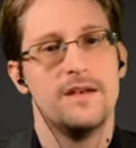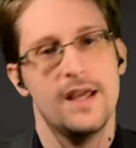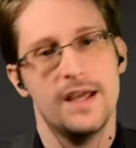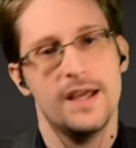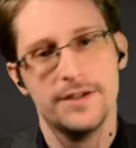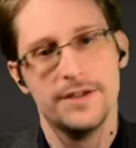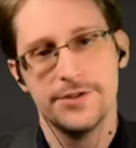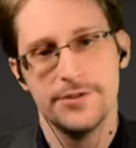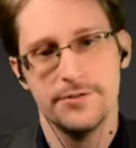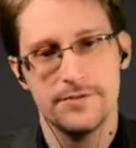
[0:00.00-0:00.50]

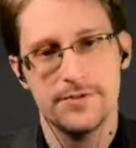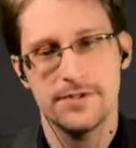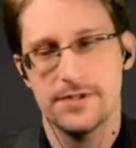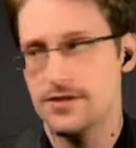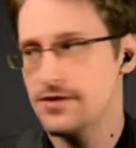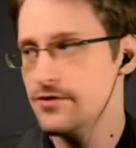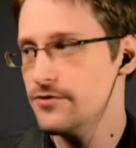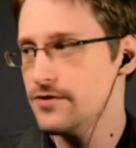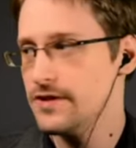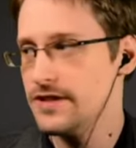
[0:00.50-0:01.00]
National
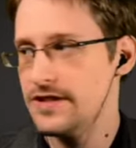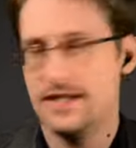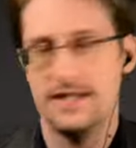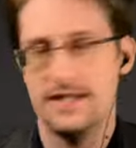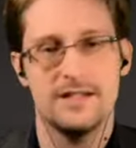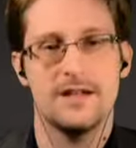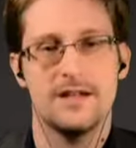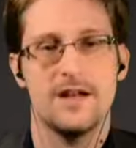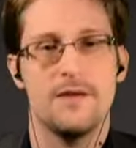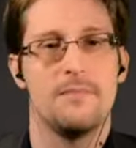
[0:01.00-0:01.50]
security
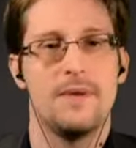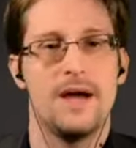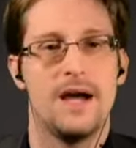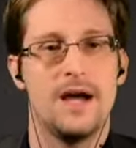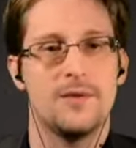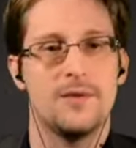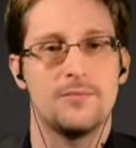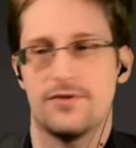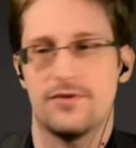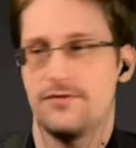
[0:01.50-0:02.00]
isn't
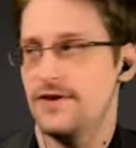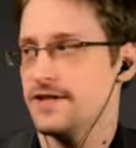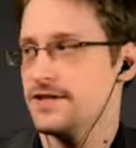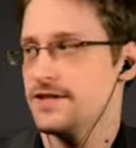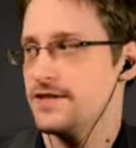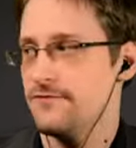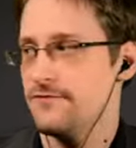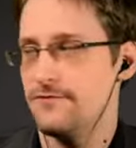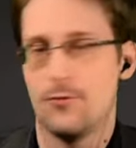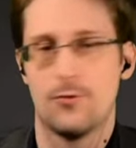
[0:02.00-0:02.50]
about preventing